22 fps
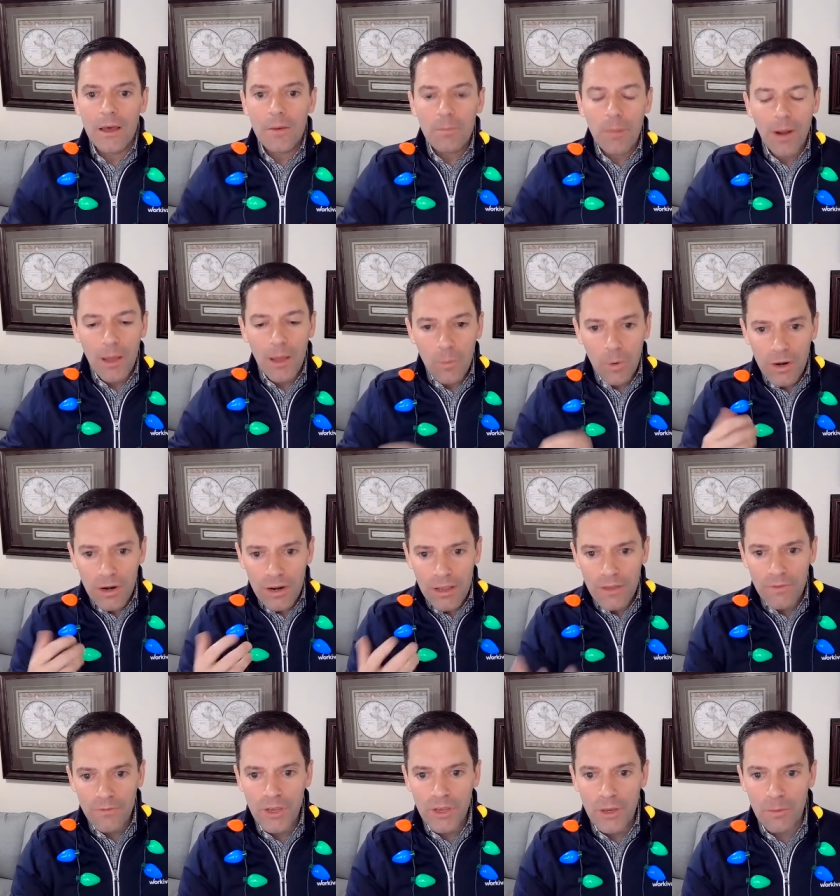But I'm wondering
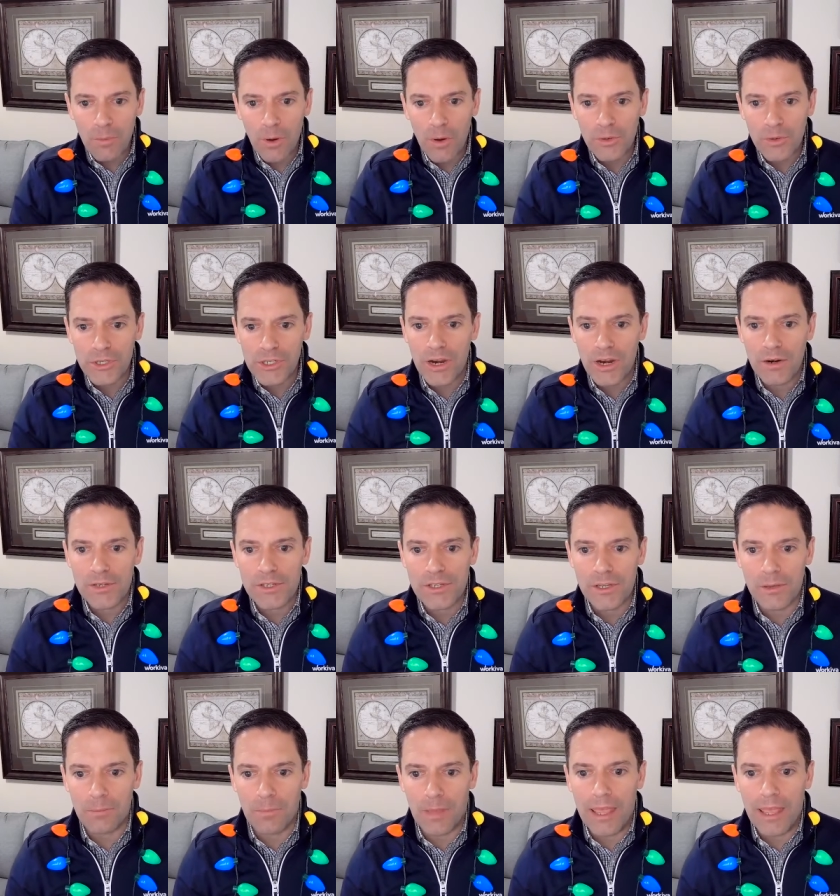if you could both share
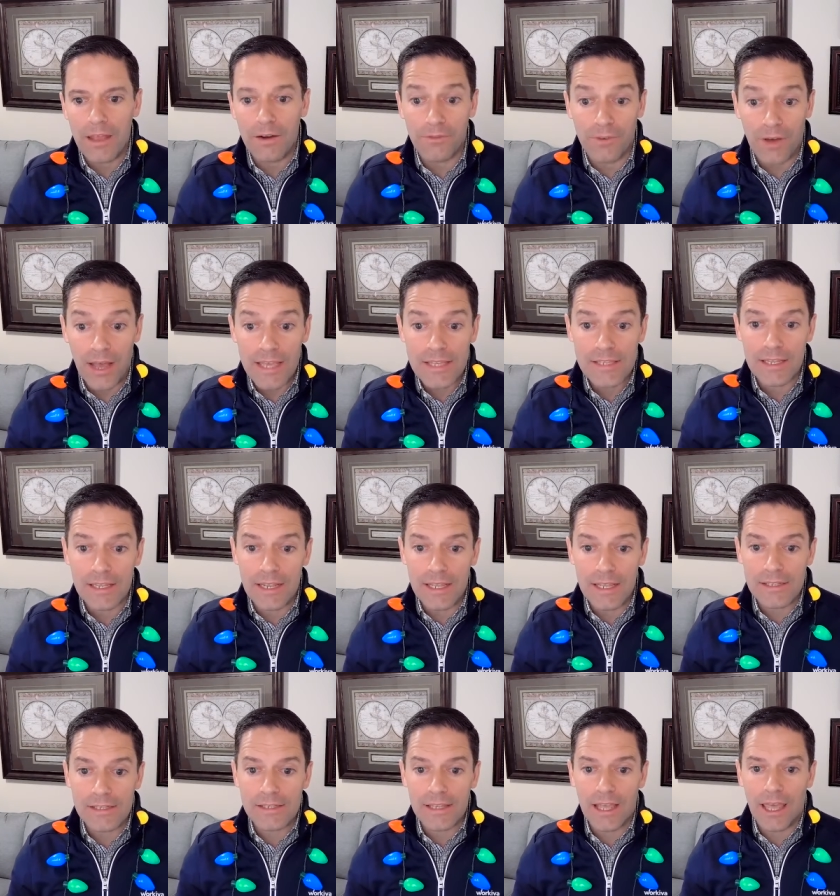some advice and
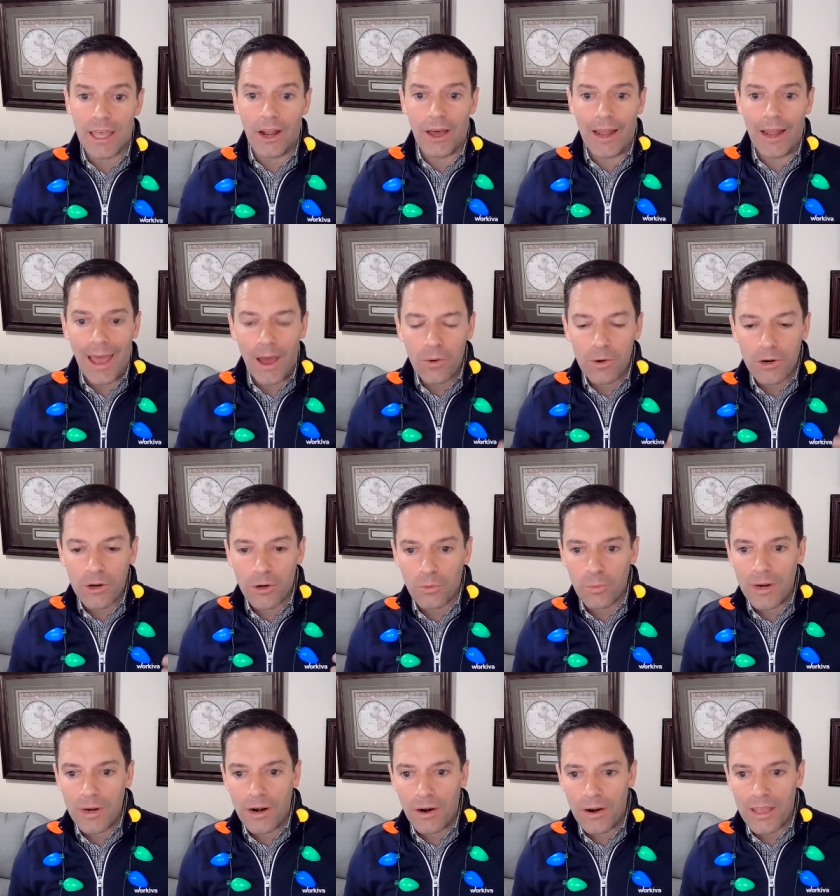insight on how
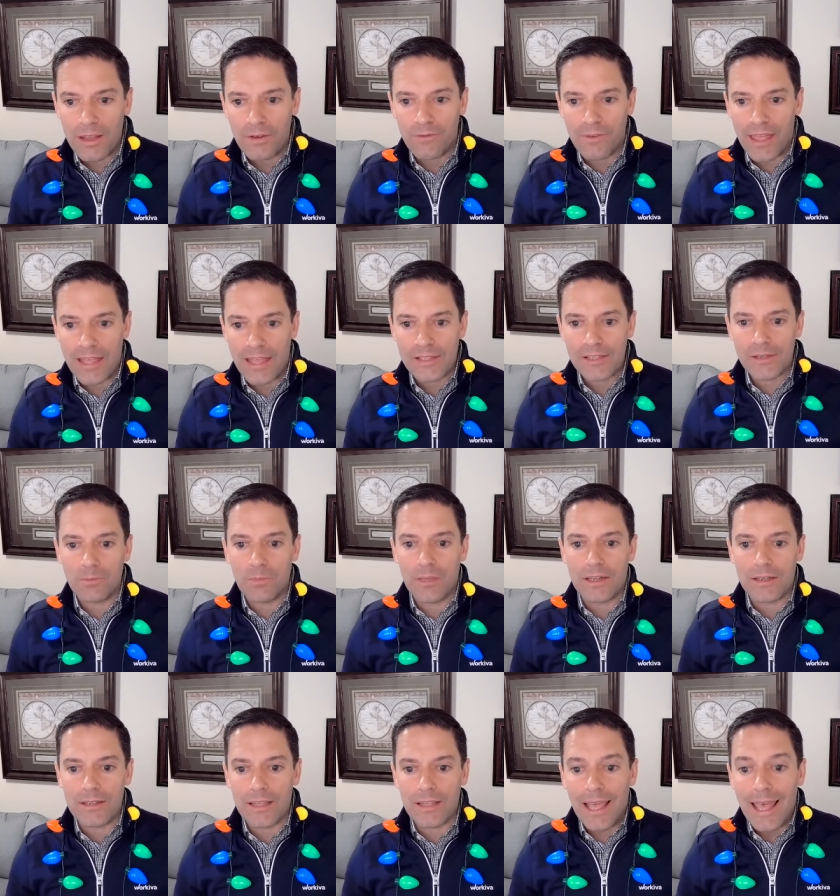career
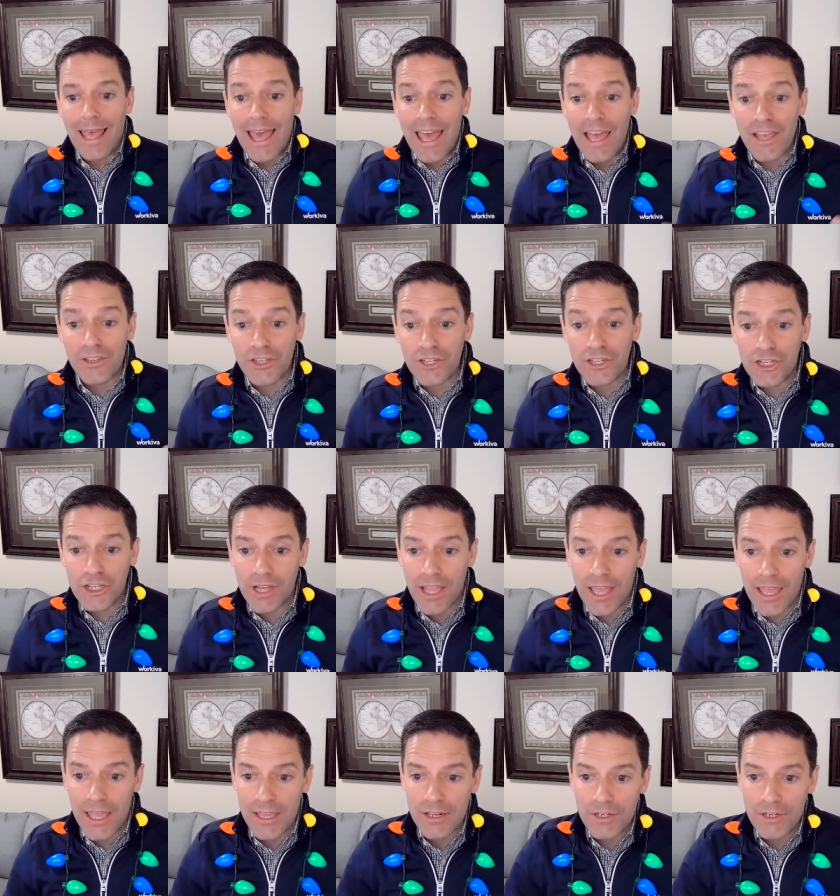advancement has
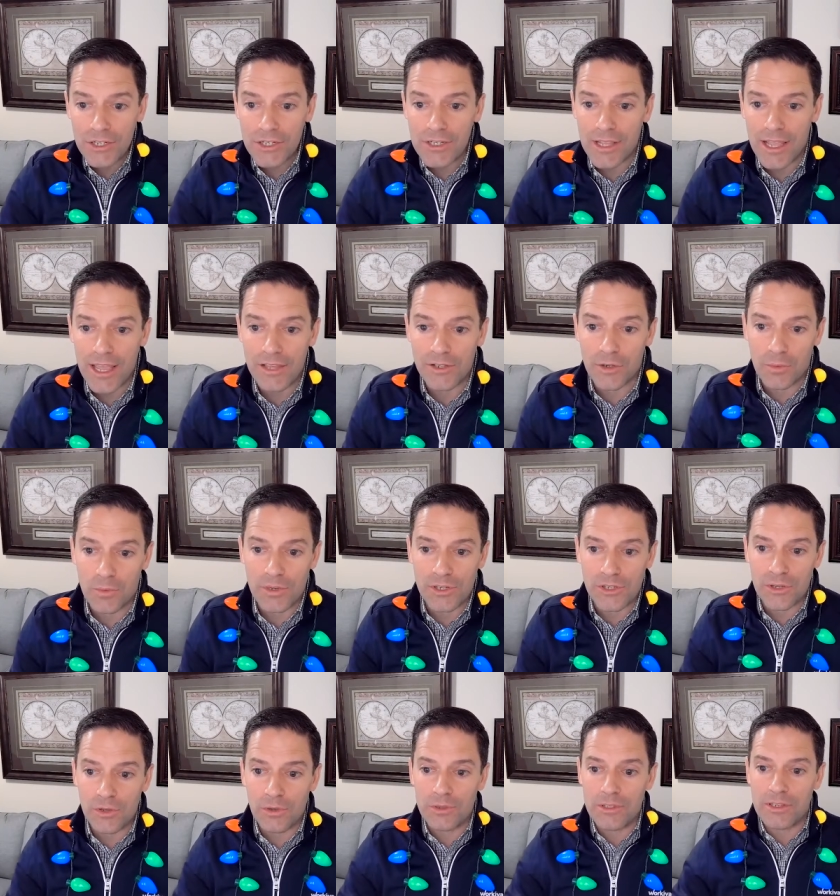changed as a
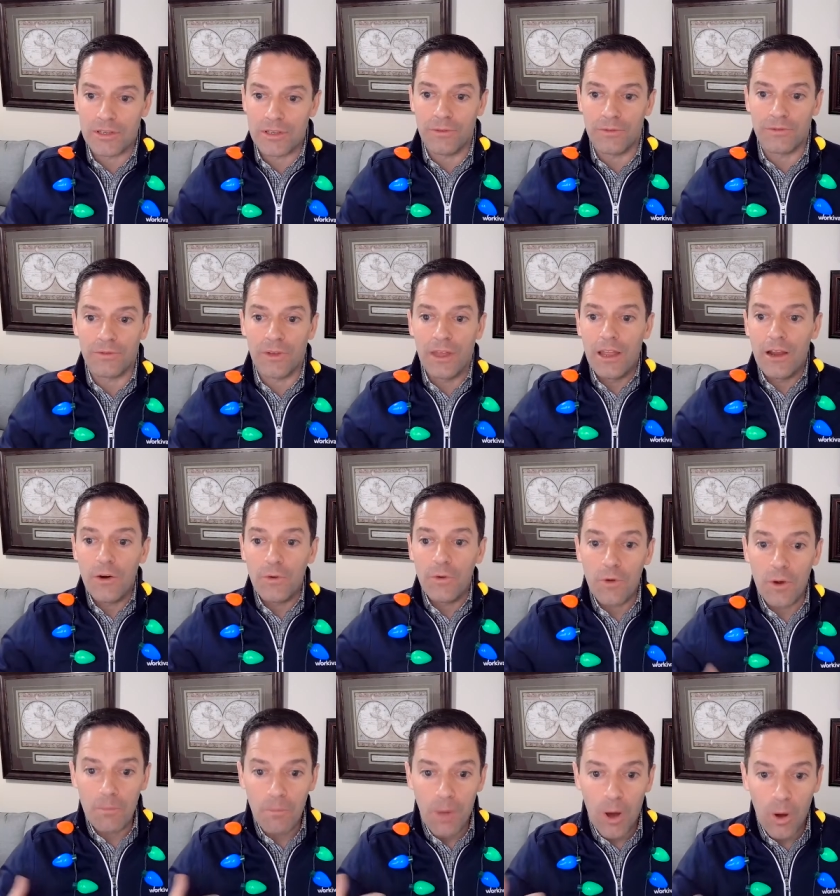result of
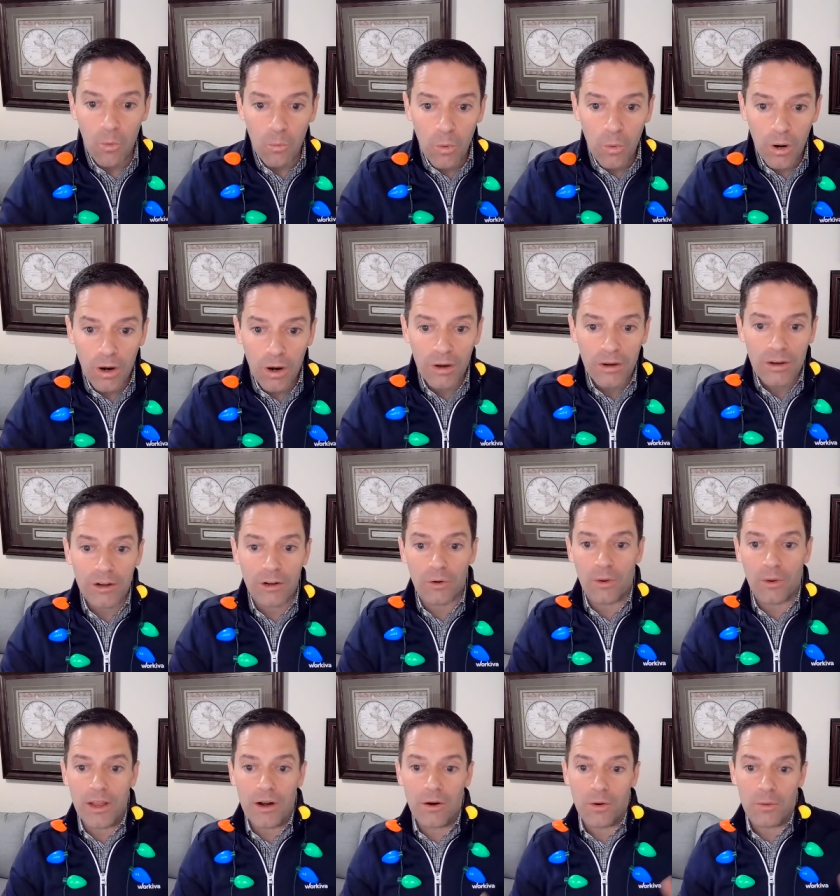remote work,
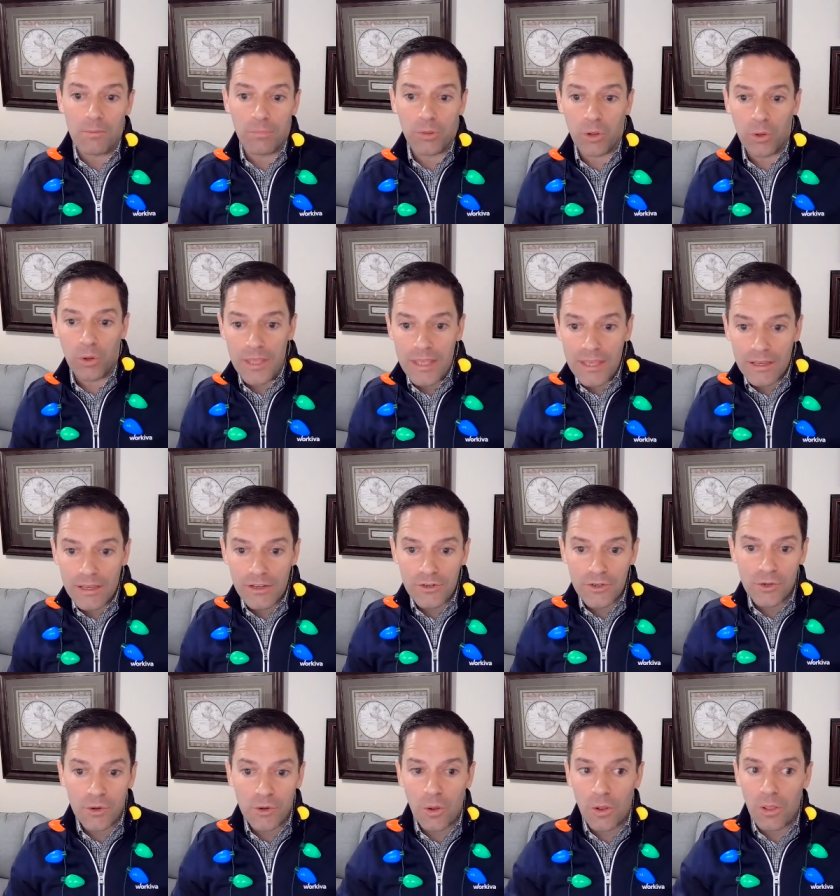greater employee
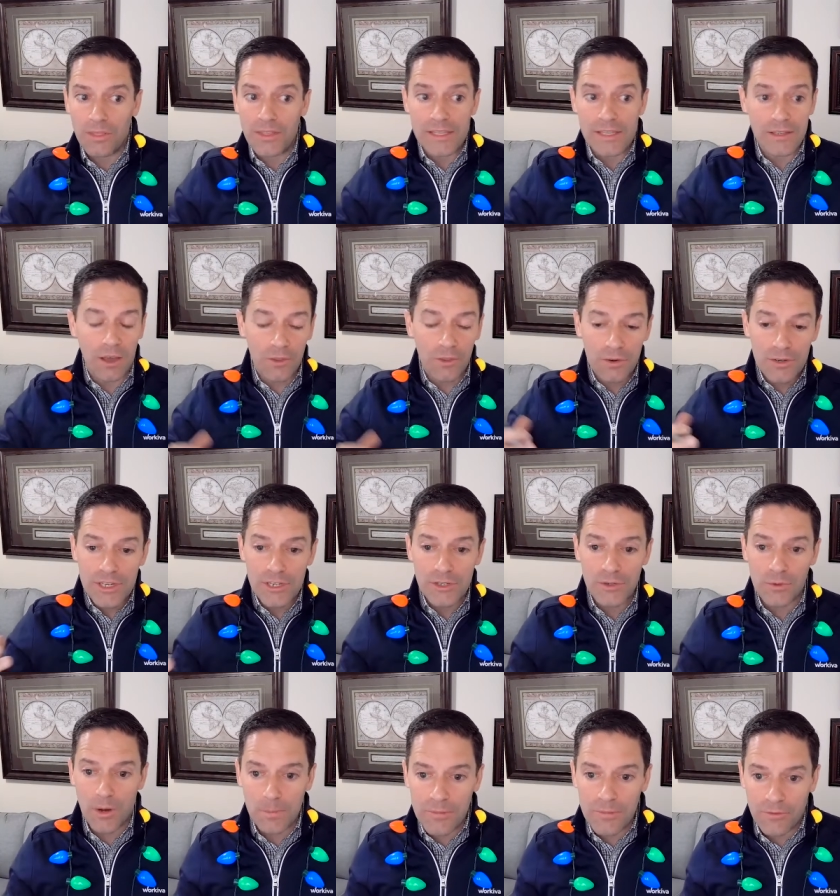control, these other
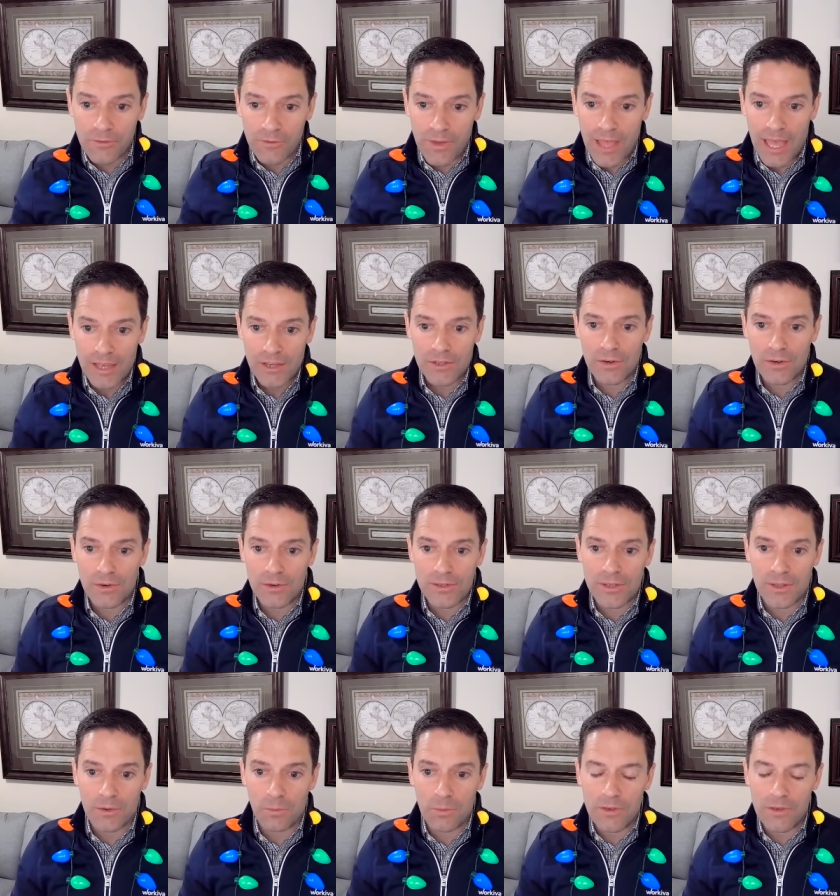disruptive factors
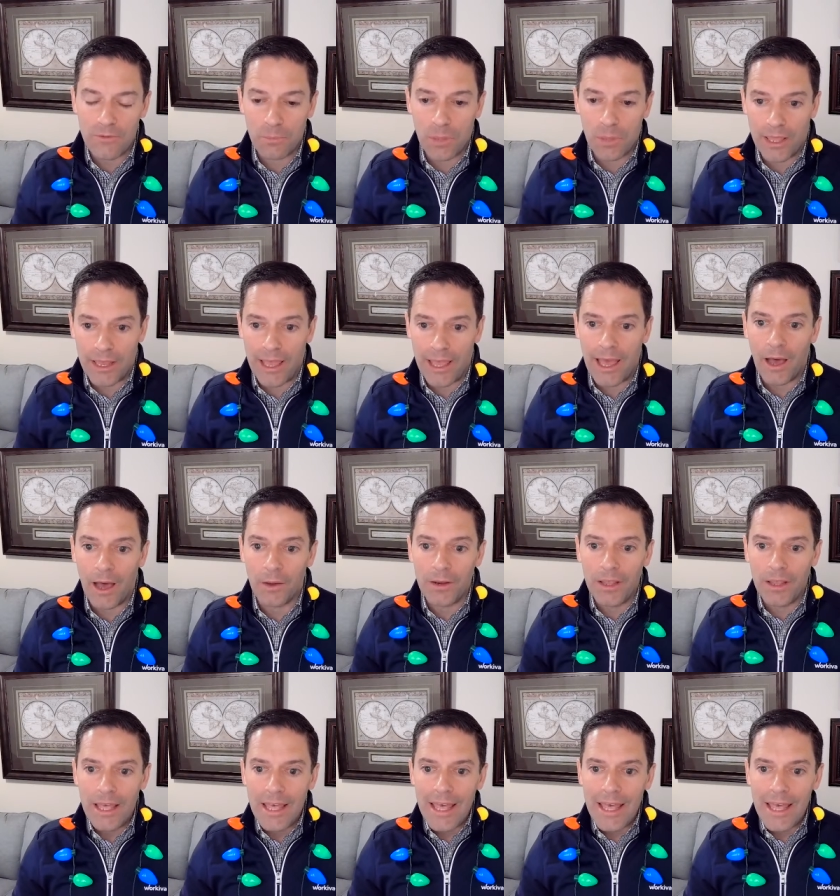that we've played out,